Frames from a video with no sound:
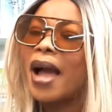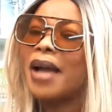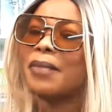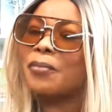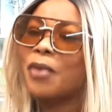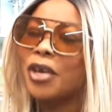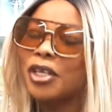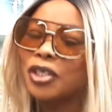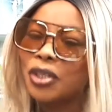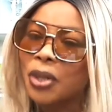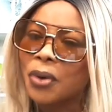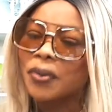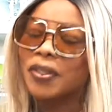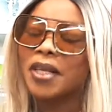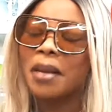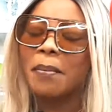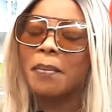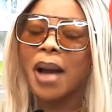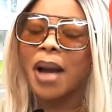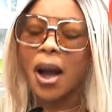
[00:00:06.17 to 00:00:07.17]
We talked
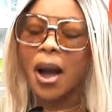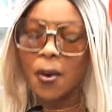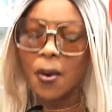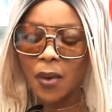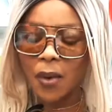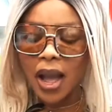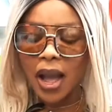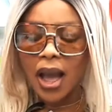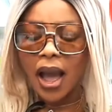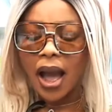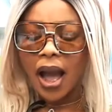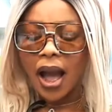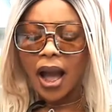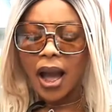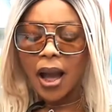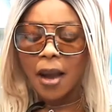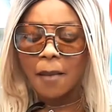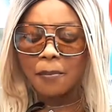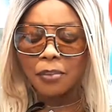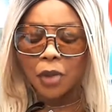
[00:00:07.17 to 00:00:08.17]
about
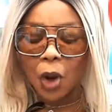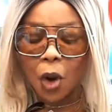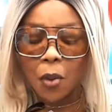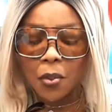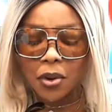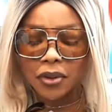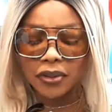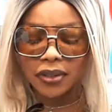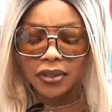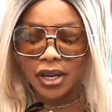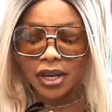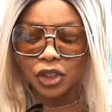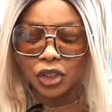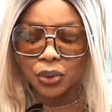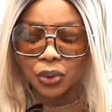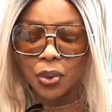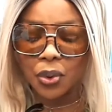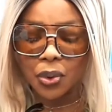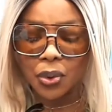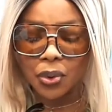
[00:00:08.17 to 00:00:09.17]

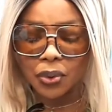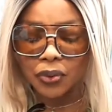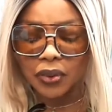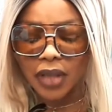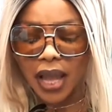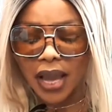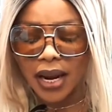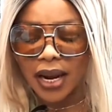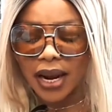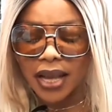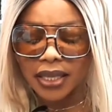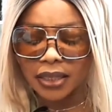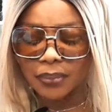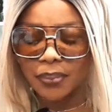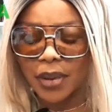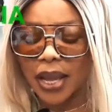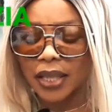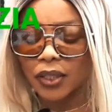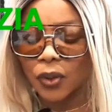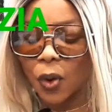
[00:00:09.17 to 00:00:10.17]
homosexuals and
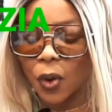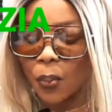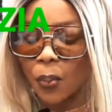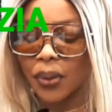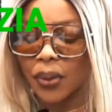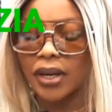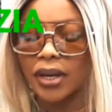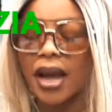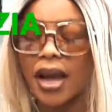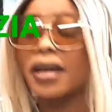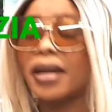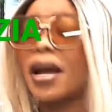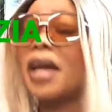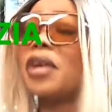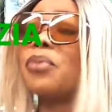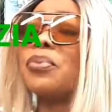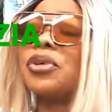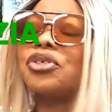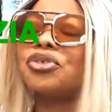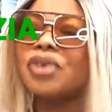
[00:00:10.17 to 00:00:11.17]
lesbians open an
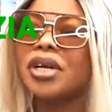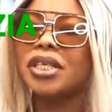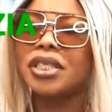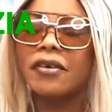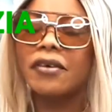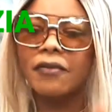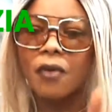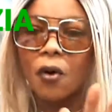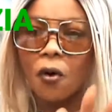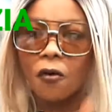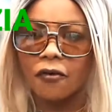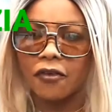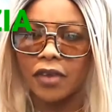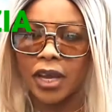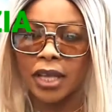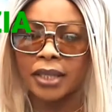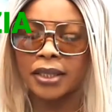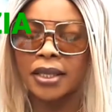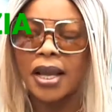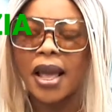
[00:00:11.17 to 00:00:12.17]
administrative
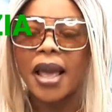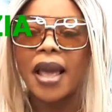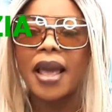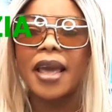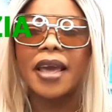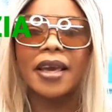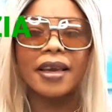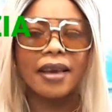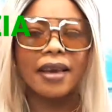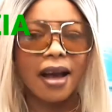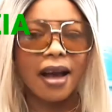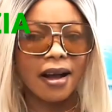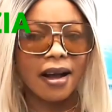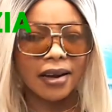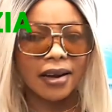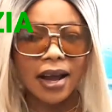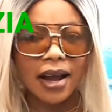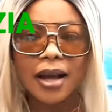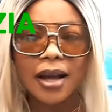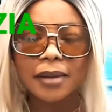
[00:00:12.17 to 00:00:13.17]
office in
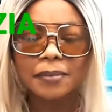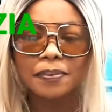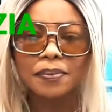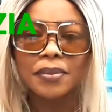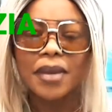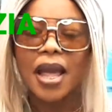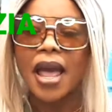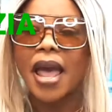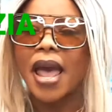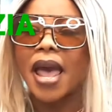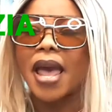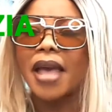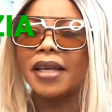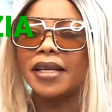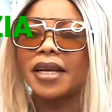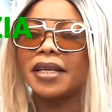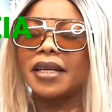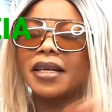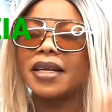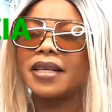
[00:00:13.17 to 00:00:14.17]
Ghana, and
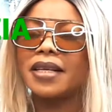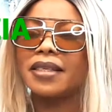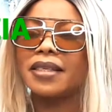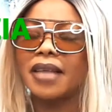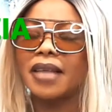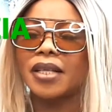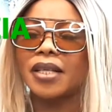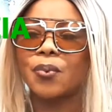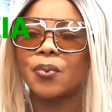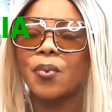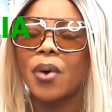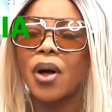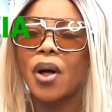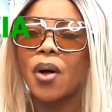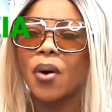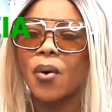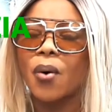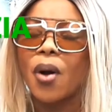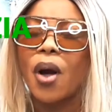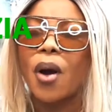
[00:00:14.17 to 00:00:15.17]
it didn't sit well